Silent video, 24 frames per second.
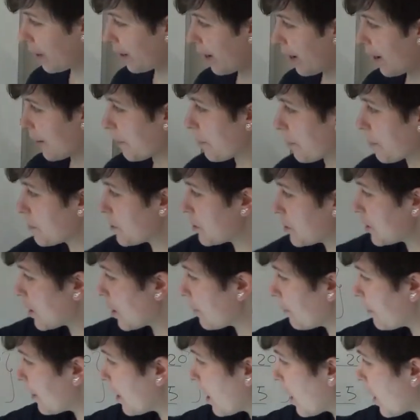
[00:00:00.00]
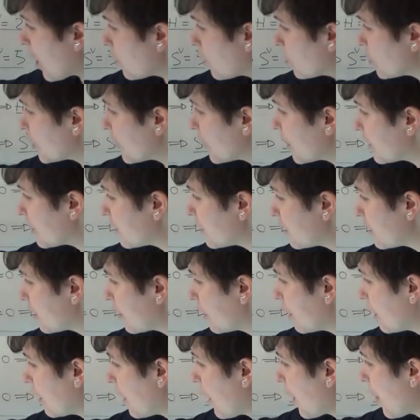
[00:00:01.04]
I'm observing how change
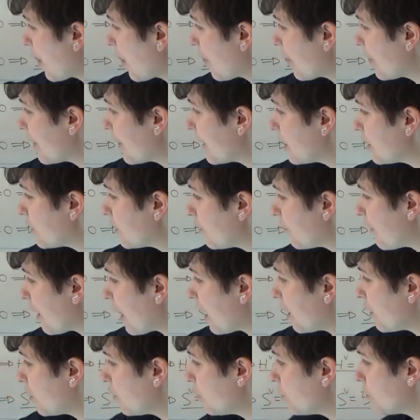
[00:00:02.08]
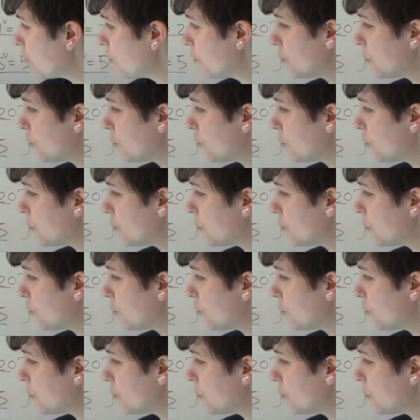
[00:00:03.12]
this value,